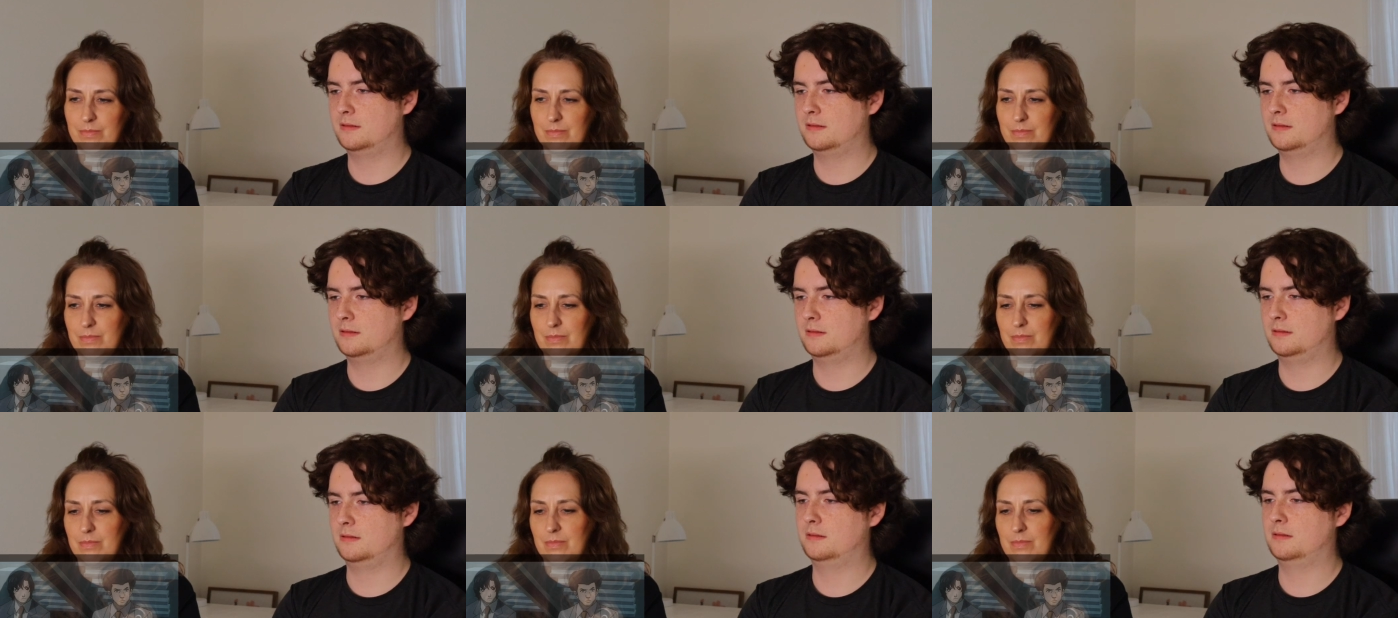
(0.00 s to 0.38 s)

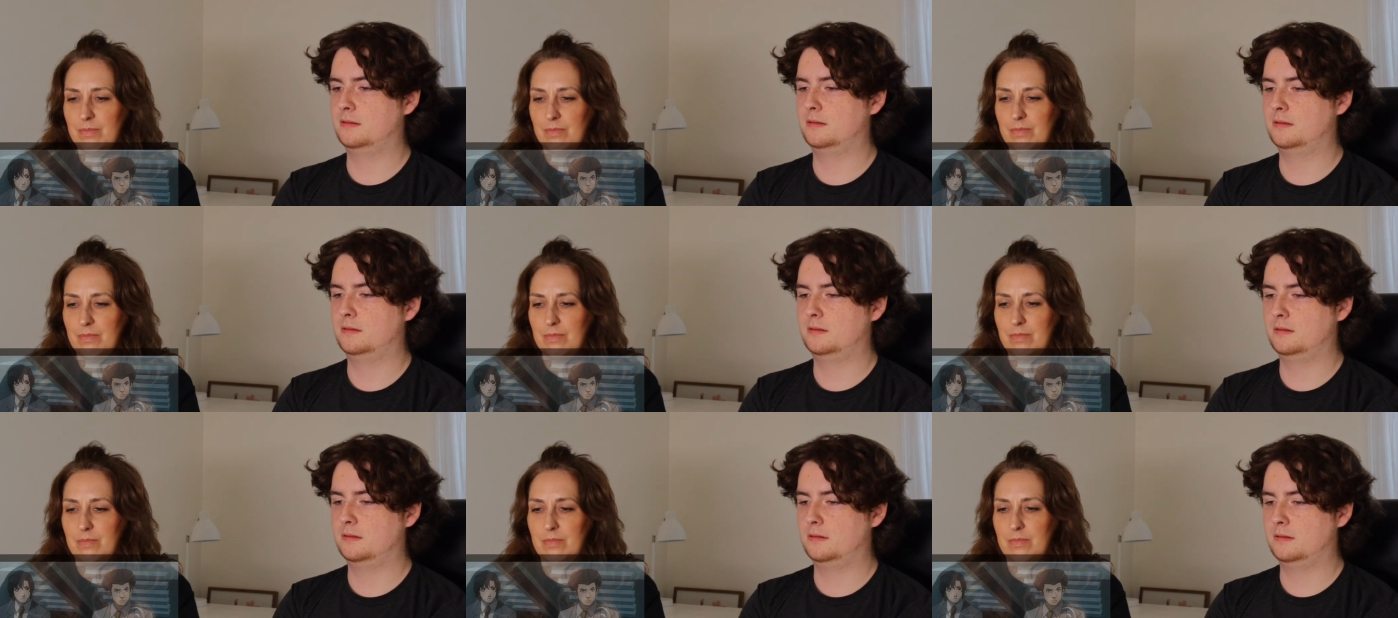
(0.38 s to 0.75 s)

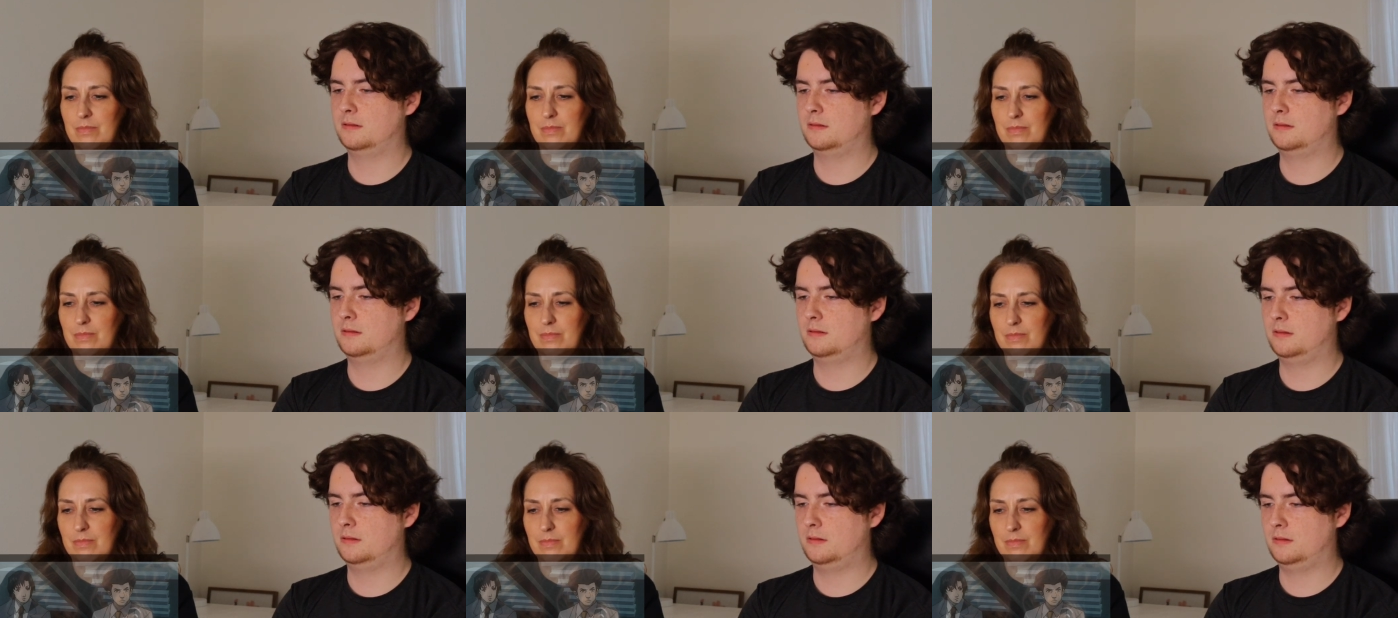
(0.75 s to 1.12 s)

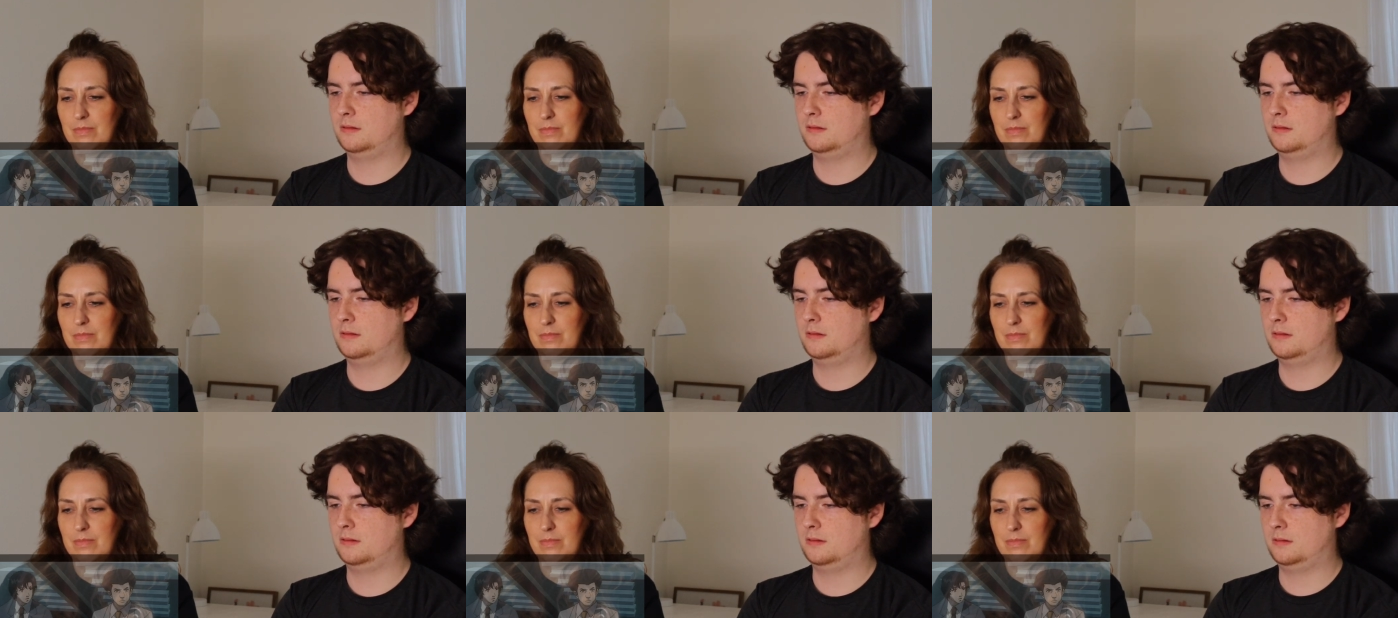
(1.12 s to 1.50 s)

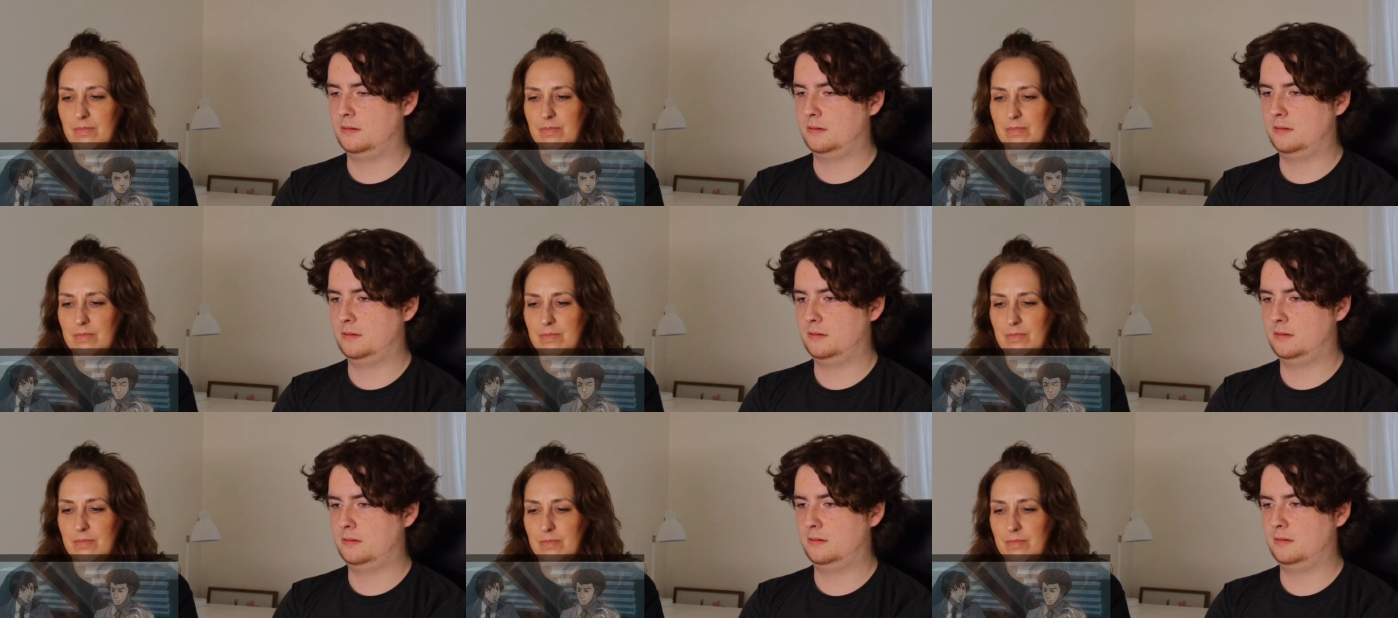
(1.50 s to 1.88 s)

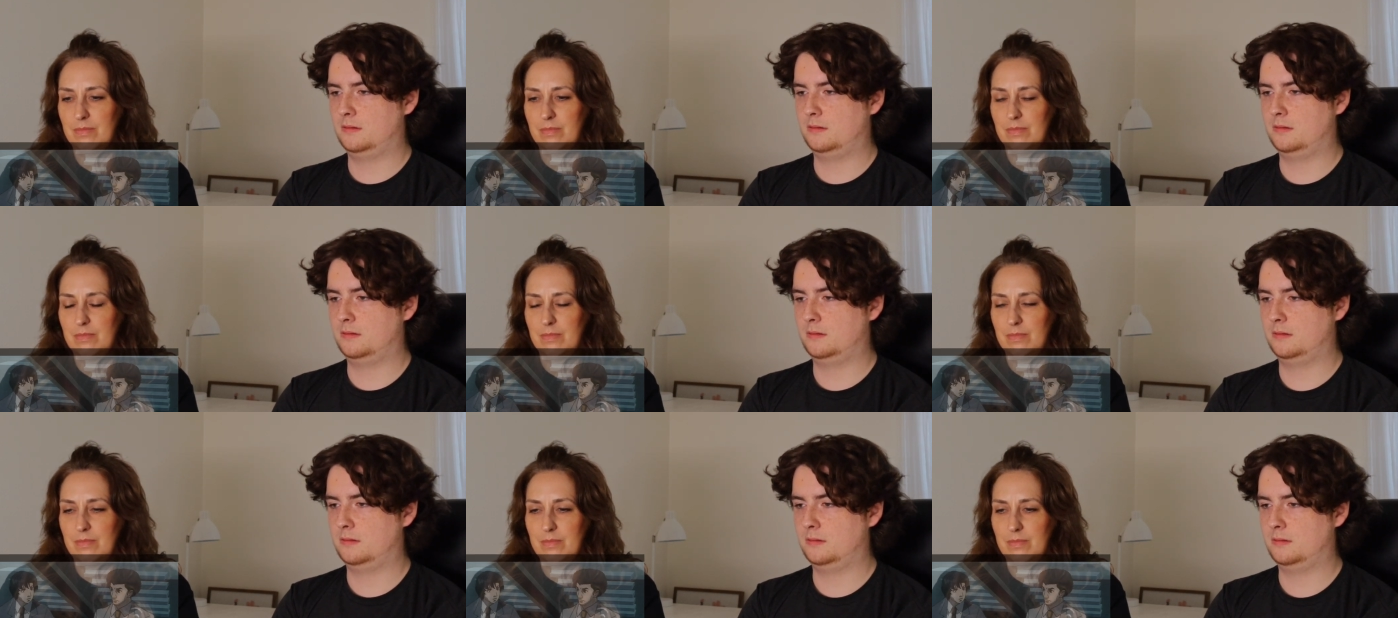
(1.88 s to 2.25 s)

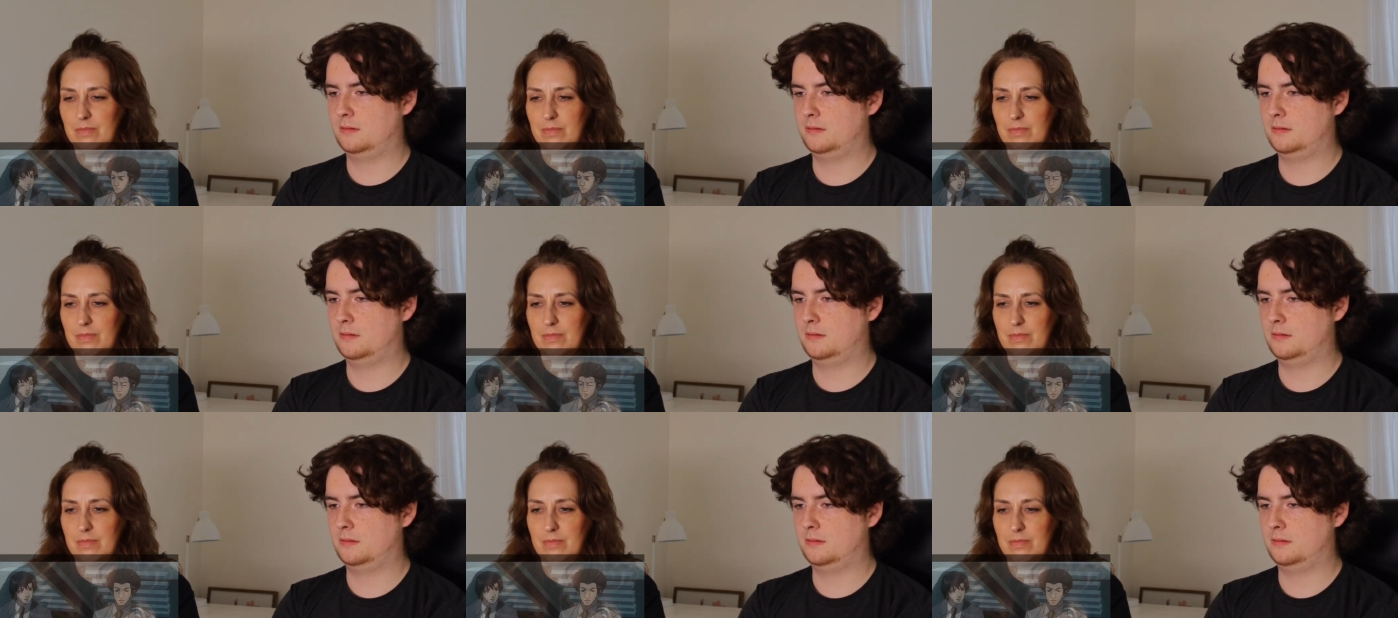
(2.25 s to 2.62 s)

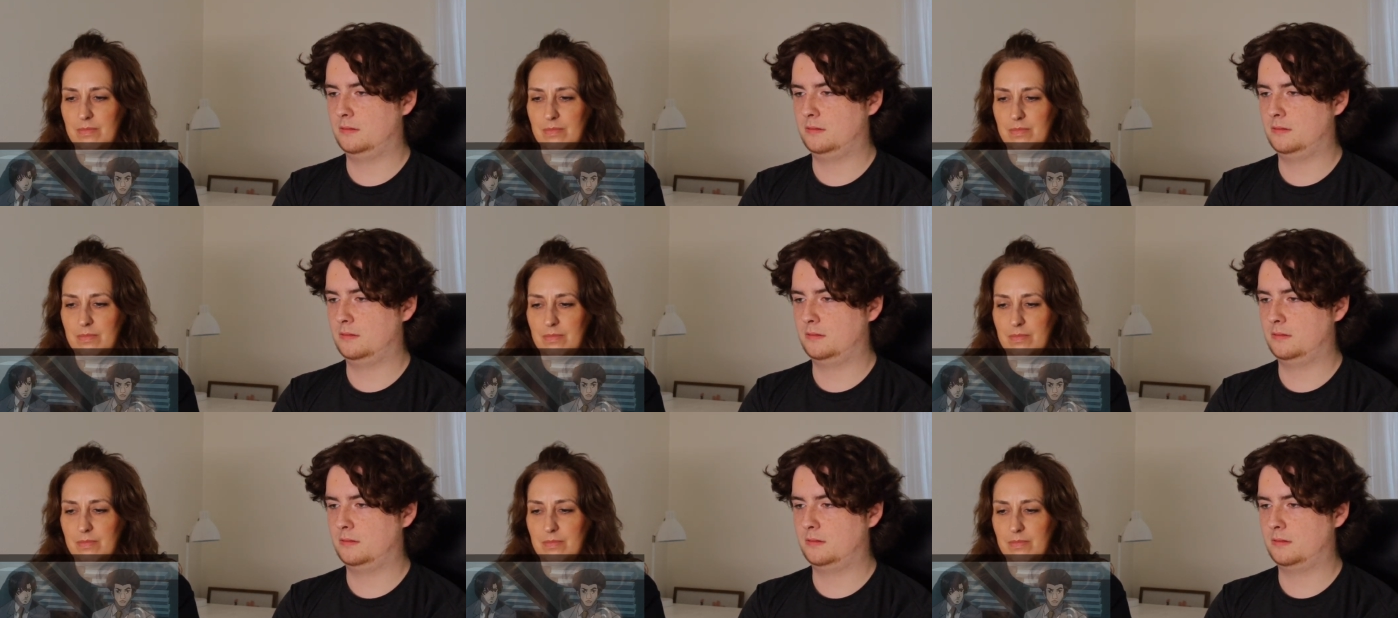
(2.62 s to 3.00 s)

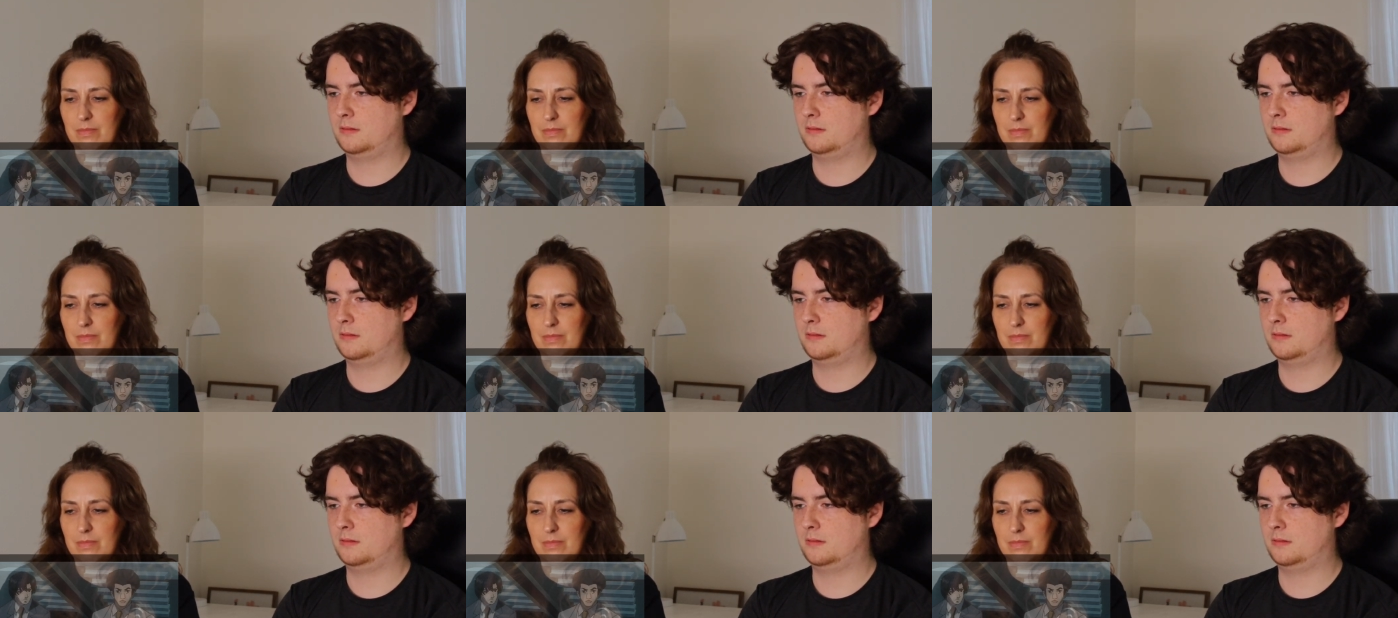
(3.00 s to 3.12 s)
Nobody speaks.